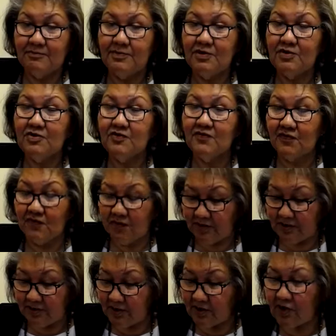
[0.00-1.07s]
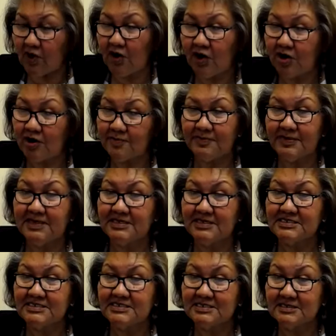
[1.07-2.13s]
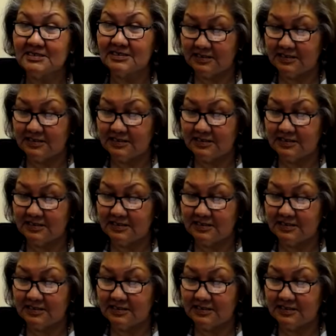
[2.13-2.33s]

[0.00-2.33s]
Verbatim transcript: beautiful in an art piece,